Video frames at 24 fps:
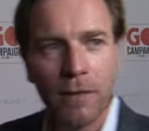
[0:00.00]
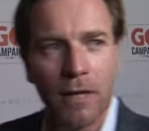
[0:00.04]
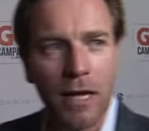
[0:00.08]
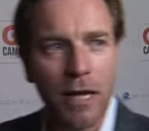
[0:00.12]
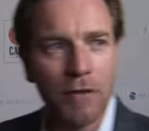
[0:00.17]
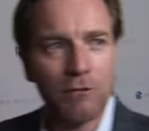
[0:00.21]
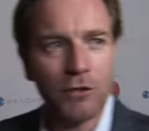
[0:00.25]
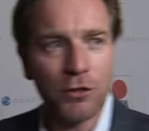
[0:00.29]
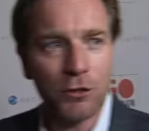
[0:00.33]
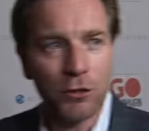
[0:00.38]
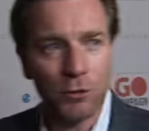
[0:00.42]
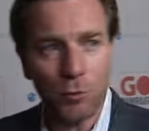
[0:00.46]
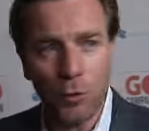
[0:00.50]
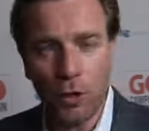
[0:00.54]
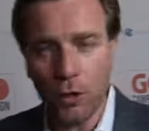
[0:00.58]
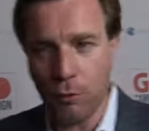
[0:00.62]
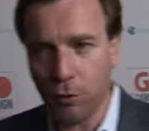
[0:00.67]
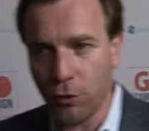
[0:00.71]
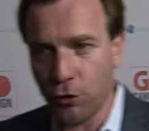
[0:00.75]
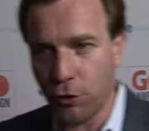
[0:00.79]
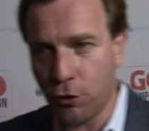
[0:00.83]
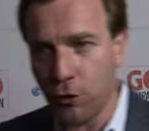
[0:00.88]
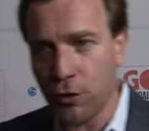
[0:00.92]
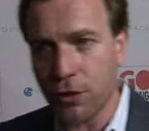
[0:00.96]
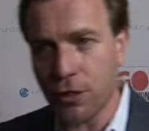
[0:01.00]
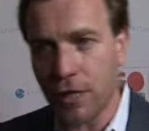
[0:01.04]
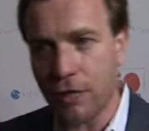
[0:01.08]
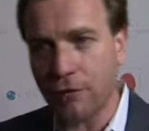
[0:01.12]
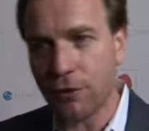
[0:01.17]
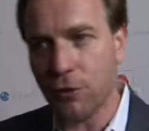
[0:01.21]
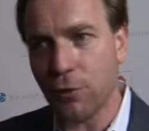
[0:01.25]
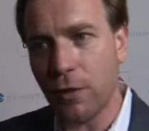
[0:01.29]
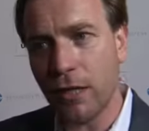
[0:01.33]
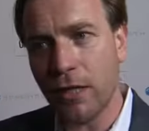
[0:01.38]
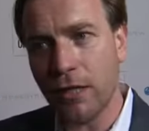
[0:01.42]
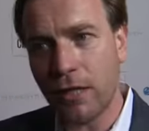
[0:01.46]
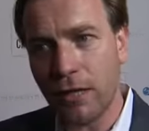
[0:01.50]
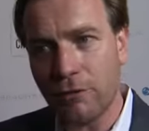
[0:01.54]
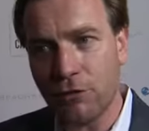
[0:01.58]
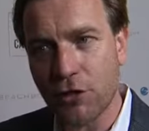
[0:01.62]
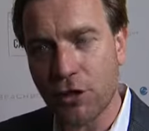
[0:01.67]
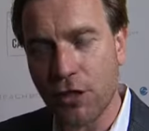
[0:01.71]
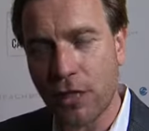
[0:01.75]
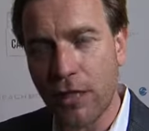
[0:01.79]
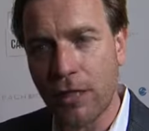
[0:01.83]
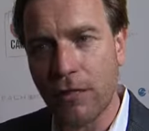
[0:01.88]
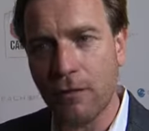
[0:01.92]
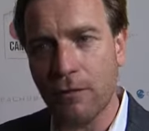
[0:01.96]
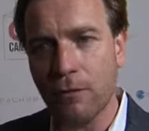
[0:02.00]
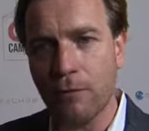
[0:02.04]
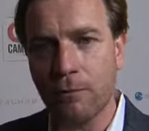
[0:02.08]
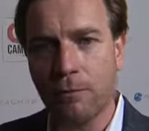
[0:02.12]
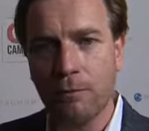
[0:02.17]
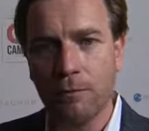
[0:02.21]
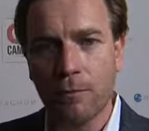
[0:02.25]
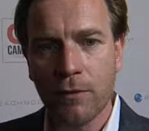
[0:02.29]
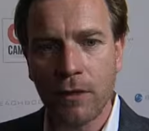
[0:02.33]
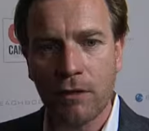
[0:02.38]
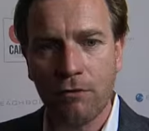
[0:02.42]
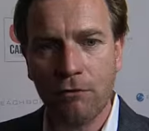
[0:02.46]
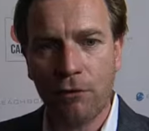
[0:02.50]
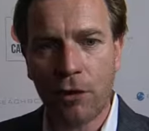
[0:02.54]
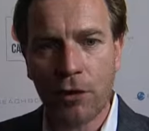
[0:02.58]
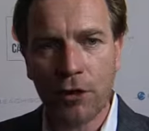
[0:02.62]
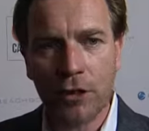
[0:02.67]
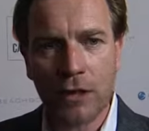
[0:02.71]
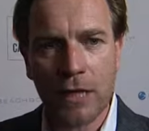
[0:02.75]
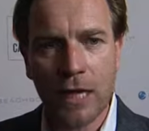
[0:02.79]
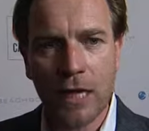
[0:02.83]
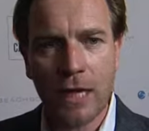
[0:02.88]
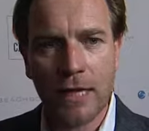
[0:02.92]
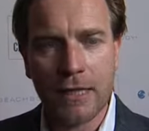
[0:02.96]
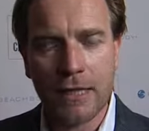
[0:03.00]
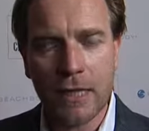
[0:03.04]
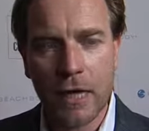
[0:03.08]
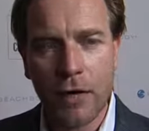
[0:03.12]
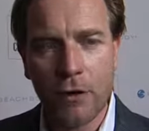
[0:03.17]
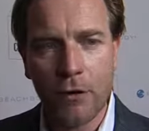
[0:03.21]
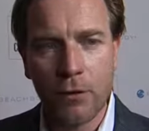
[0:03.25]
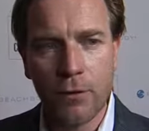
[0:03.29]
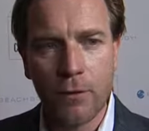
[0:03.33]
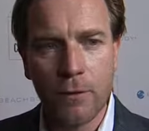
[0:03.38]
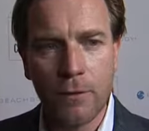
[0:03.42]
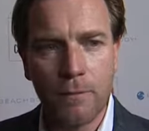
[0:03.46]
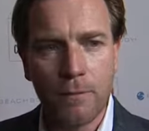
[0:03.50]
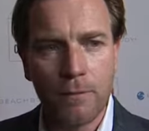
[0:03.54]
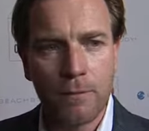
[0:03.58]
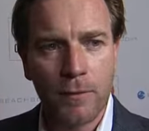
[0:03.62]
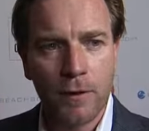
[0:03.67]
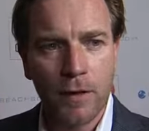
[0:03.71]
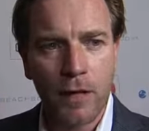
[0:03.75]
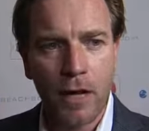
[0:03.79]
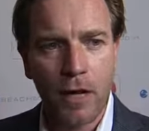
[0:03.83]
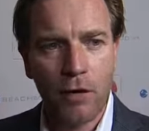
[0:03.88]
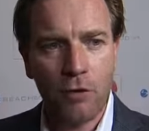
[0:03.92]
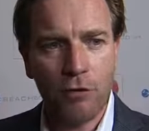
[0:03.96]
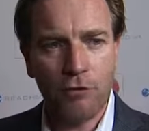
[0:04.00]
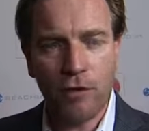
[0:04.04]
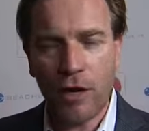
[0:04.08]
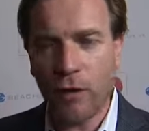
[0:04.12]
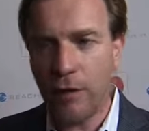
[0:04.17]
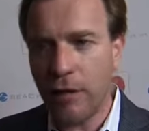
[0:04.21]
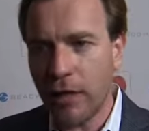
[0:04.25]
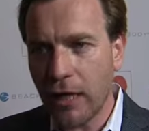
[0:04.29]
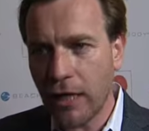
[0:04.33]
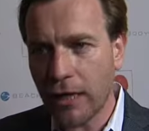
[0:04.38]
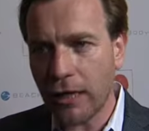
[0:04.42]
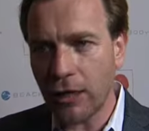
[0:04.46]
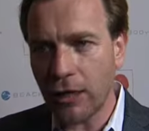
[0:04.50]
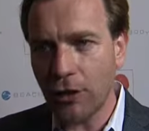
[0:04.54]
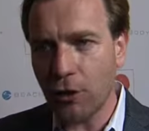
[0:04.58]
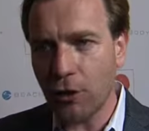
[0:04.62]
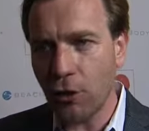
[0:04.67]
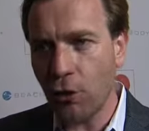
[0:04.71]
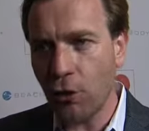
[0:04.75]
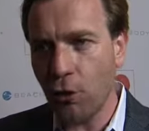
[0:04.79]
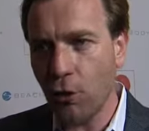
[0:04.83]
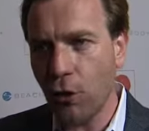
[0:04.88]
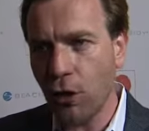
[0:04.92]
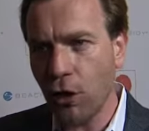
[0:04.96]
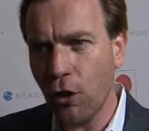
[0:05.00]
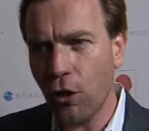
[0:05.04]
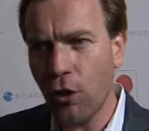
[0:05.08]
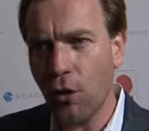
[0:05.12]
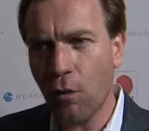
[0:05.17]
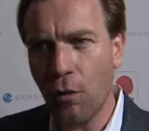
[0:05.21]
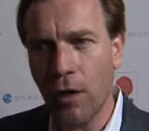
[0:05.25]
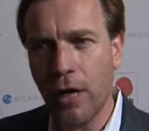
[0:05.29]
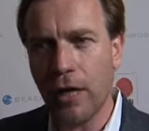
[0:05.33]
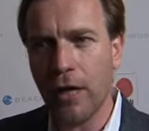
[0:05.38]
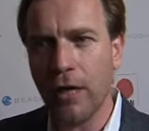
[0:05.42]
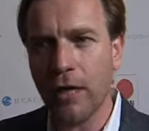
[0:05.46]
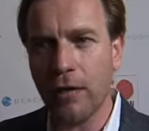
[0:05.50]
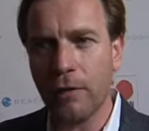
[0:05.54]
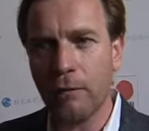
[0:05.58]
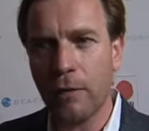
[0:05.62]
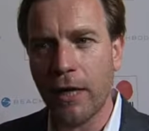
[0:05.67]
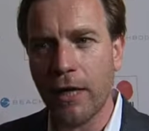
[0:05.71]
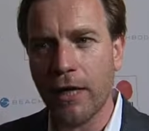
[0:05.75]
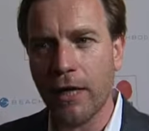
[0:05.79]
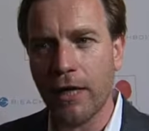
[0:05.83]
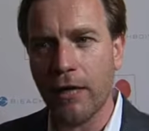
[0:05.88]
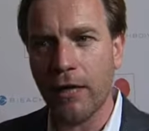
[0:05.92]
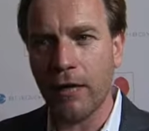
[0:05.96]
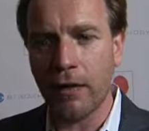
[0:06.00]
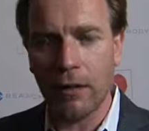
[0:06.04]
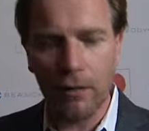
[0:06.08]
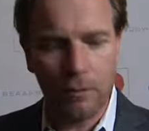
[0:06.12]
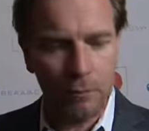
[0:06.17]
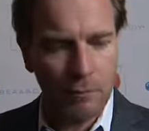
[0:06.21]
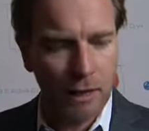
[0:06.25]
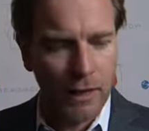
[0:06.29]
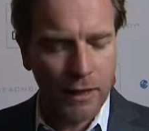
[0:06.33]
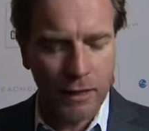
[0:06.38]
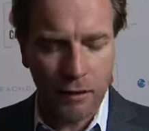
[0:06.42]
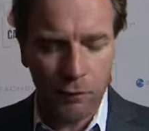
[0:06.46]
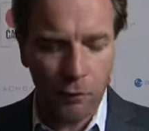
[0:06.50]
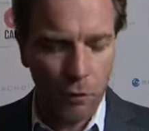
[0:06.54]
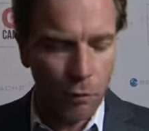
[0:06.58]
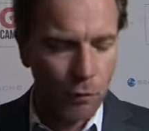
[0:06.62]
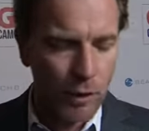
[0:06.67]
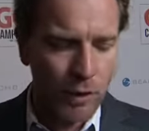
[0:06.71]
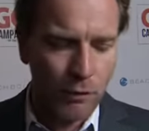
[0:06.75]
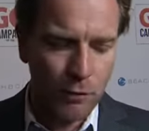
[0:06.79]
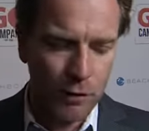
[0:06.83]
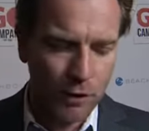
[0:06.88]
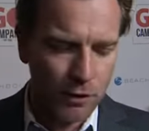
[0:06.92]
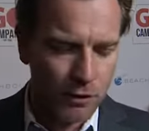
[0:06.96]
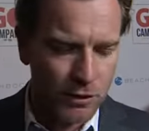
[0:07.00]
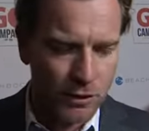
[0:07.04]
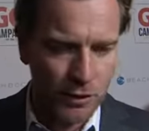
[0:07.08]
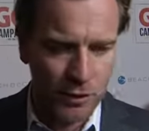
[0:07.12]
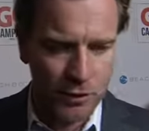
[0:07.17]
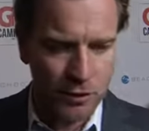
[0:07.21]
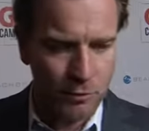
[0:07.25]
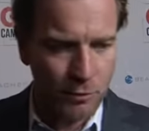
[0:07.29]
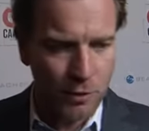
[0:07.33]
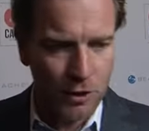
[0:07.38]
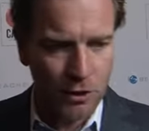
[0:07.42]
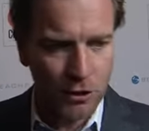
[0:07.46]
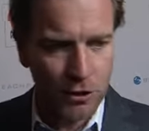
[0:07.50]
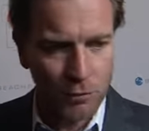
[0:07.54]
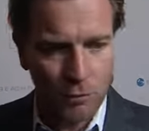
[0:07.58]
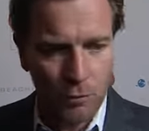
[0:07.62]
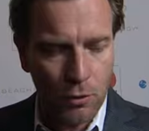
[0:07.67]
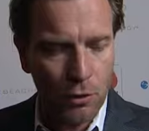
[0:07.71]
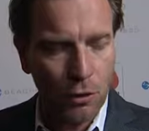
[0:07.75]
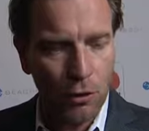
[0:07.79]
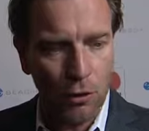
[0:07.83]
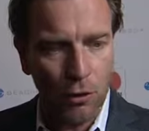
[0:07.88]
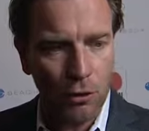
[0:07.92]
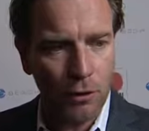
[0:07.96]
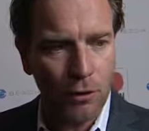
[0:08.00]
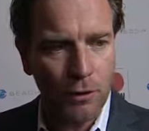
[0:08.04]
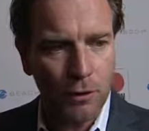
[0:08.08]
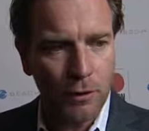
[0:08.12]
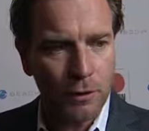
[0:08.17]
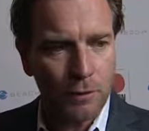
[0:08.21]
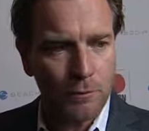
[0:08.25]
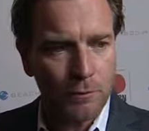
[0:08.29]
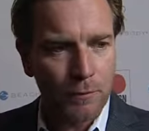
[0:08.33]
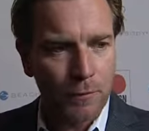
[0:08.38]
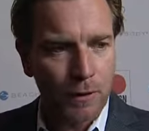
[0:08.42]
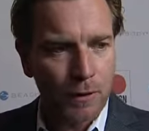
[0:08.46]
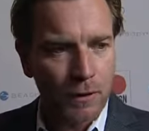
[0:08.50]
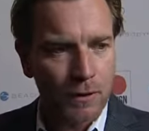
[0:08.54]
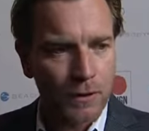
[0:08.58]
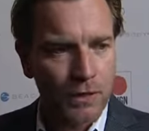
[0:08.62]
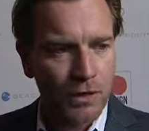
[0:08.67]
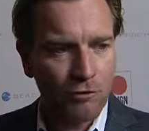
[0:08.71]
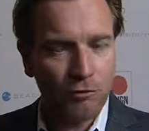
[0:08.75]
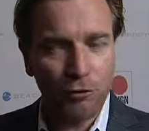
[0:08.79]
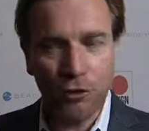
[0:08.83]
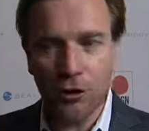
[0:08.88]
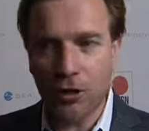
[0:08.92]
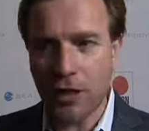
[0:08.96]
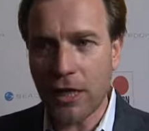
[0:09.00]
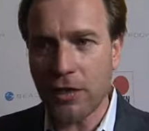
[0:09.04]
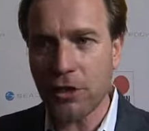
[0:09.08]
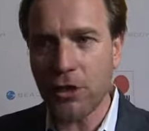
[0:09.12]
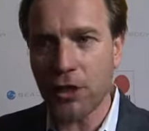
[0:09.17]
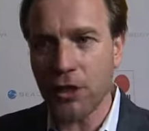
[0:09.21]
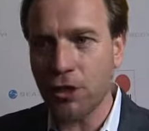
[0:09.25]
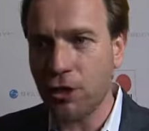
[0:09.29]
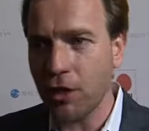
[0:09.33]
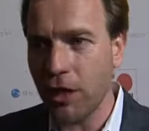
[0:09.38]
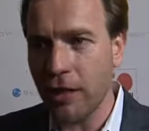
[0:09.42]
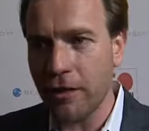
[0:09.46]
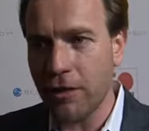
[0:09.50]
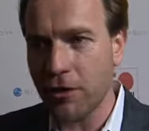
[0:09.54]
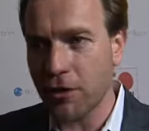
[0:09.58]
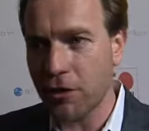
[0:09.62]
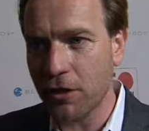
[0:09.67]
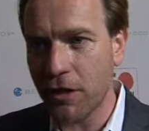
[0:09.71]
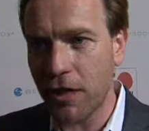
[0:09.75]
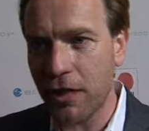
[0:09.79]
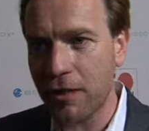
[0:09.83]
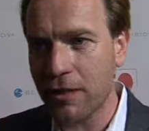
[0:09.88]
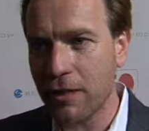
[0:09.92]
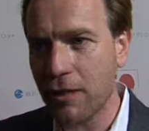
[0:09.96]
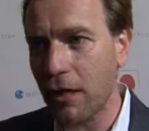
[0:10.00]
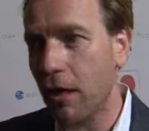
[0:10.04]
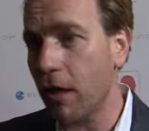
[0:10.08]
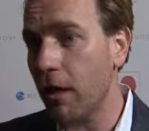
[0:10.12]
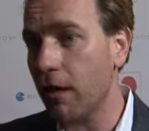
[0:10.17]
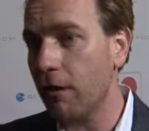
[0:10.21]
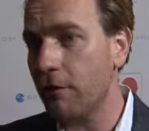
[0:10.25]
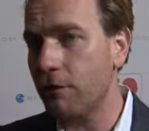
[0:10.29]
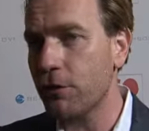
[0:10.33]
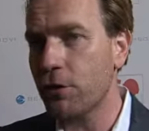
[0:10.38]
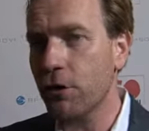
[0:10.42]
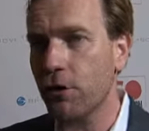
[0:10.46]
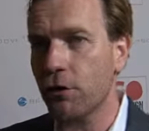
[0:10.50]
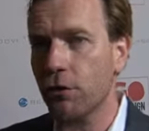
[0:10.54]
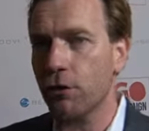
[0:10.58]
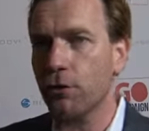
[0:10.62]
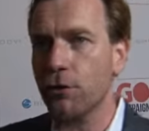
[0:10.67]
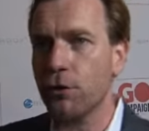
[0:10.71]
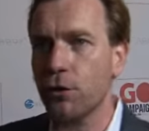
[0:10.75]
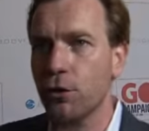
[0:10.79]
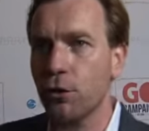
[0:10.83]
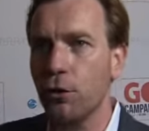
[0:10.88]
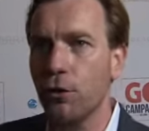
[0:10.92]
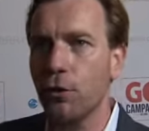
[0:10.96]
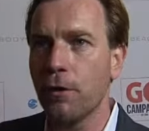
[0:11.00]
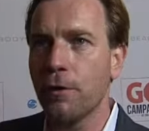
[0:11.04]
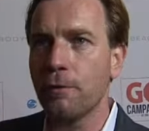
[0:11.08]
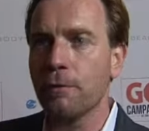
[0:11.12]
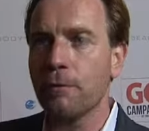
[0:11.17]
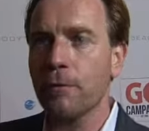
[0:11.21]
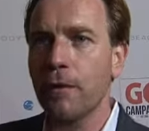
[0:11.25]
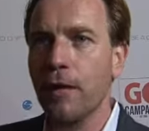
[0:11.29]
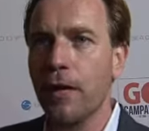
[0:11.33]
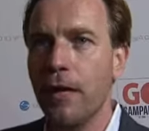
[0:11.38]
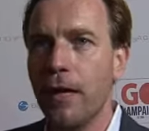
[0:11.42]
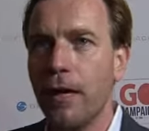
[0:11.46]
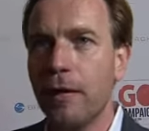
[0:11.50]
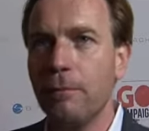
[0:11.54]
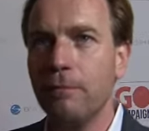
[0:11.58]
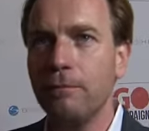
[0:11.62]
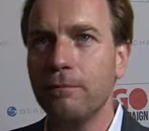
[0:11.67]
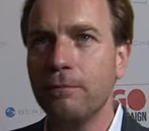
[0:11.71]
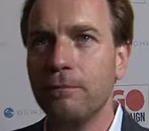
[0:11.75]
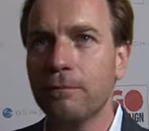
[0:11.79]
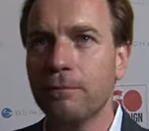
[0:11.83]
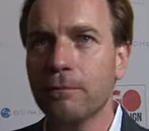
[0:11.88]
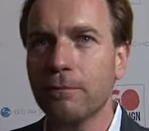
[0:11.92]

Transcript: I've done work with UNICEF as well, and I've seen firsthand how how very little can go a long way, and making a making what we would consider to be a small difference actually changes kids' lives, you know. So um,